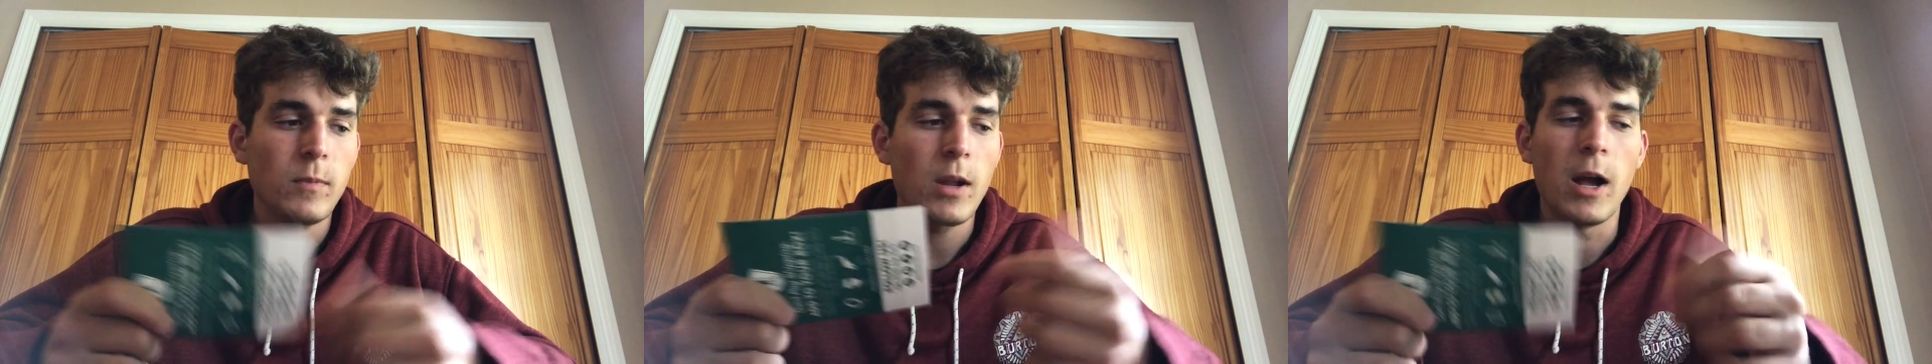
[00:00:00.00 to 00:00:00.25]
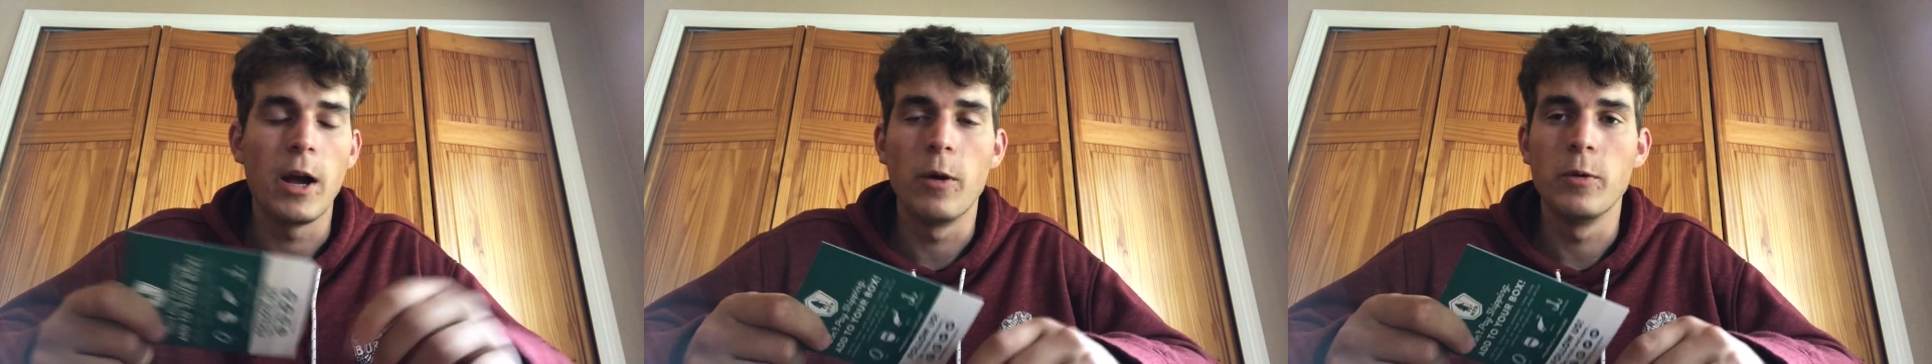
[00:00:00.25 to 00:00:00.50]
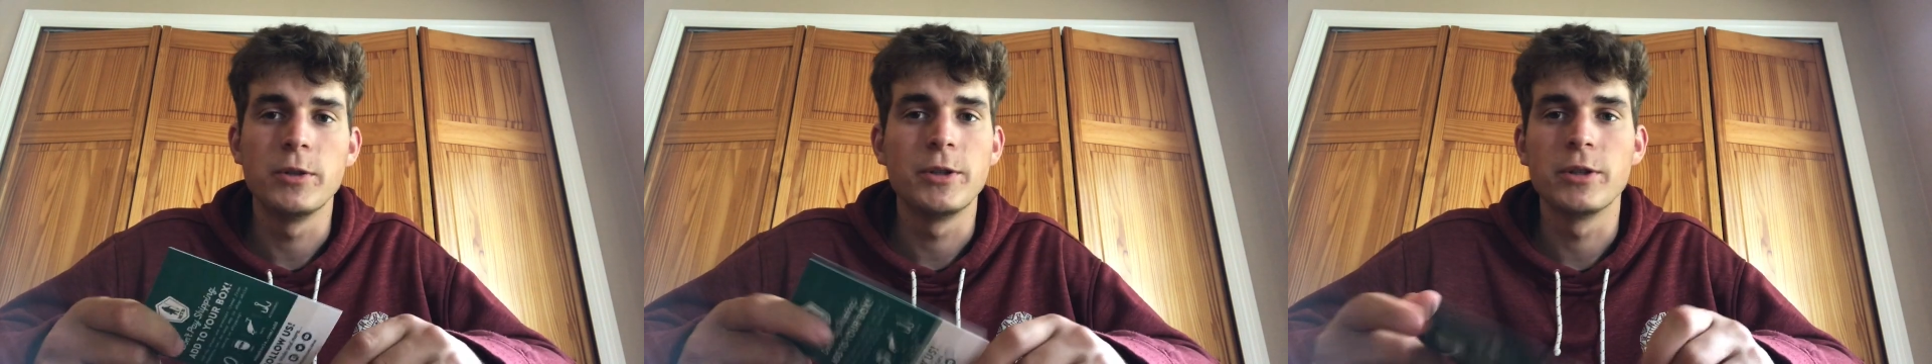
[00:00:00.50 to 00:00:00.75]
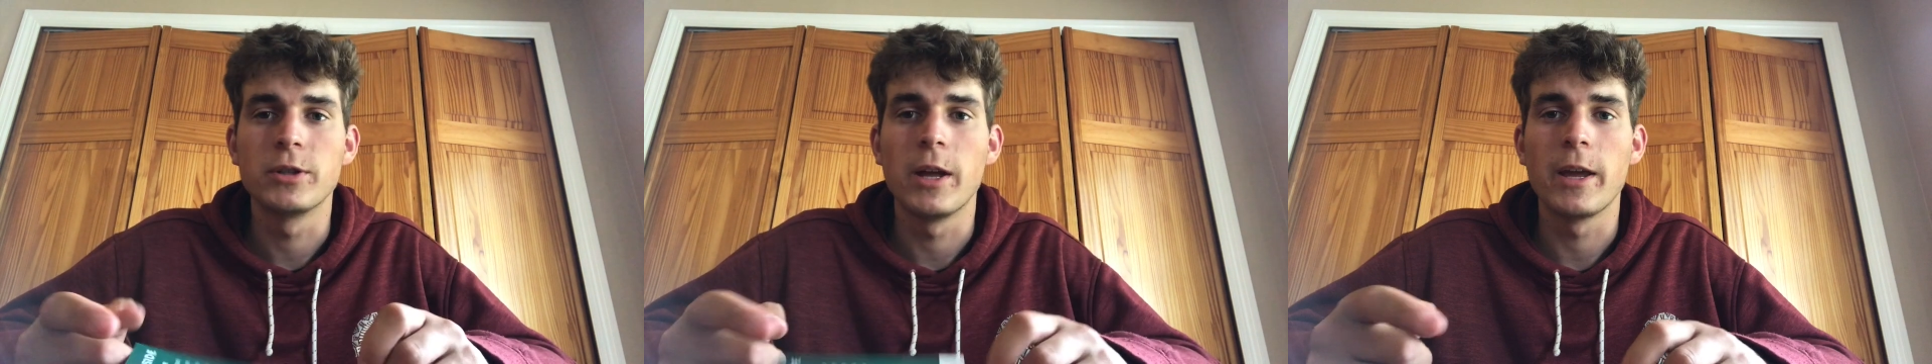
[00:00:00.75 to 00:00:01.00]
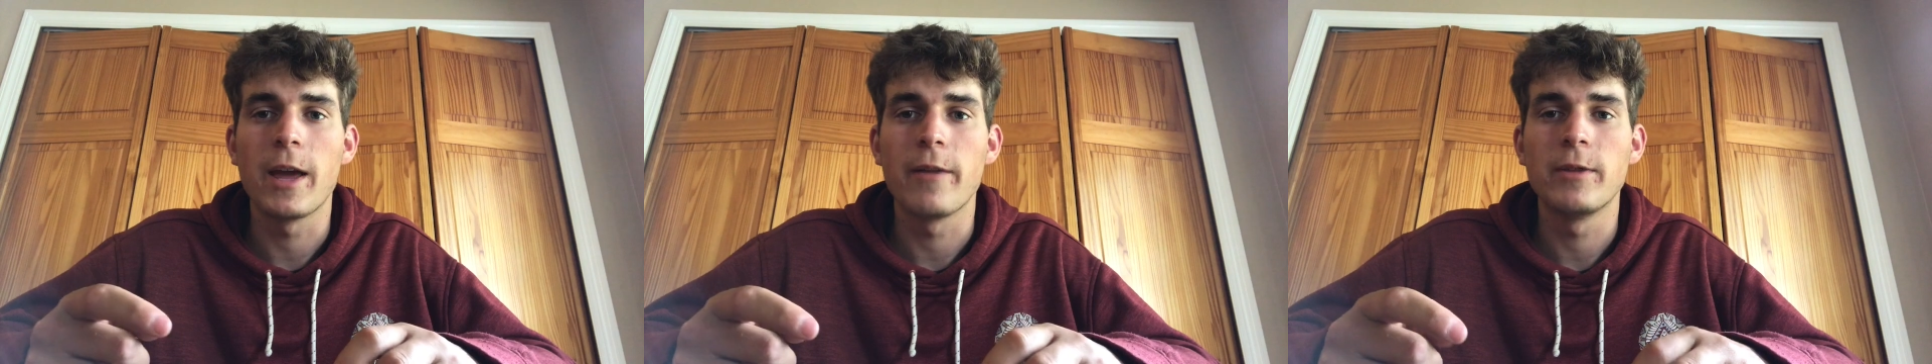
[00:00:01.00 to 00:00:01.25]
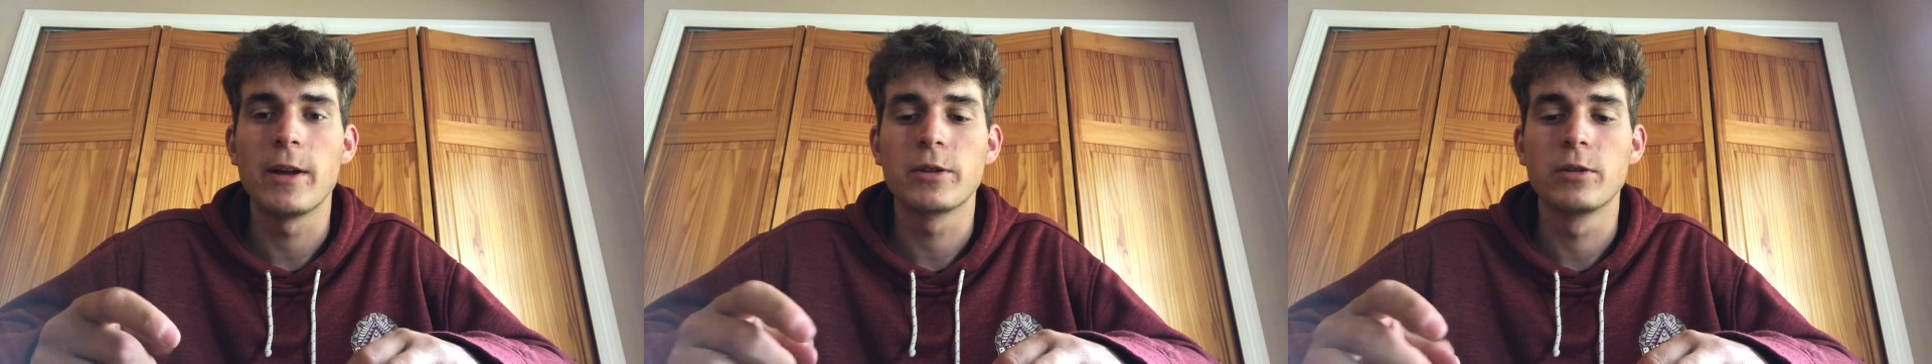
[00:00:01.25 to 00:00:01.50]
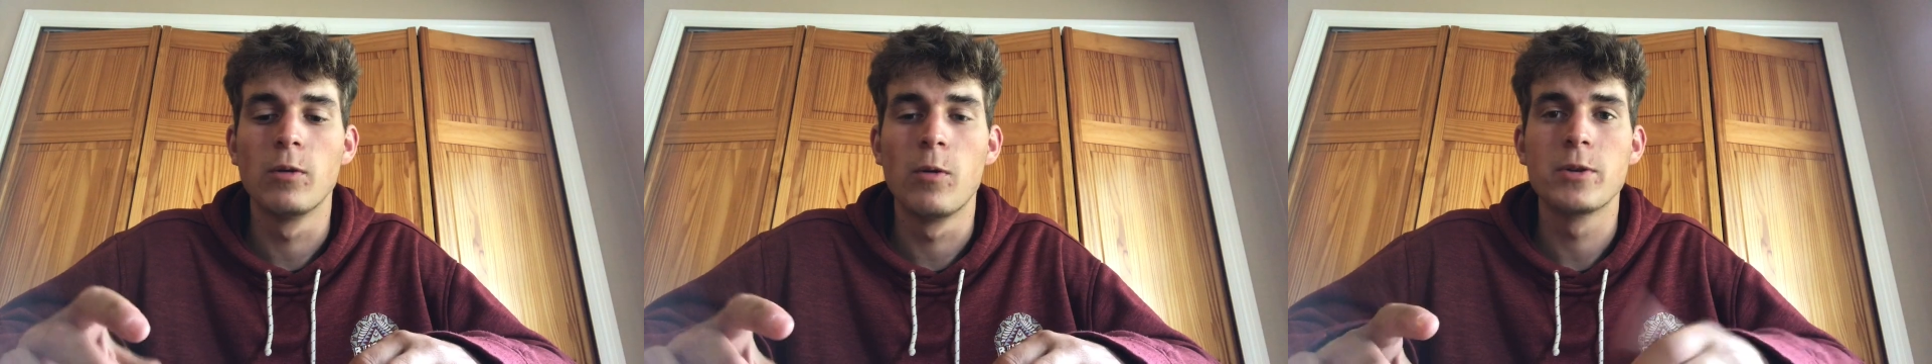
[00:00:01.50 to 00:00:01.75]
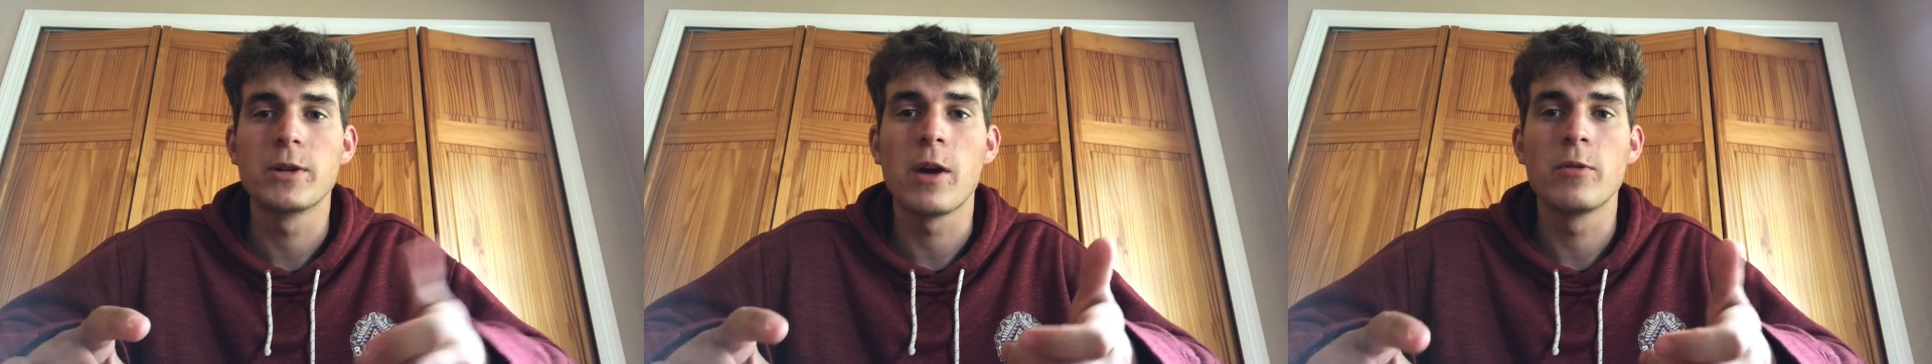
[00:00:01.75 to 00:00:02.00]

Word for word: I always just like having extra lures.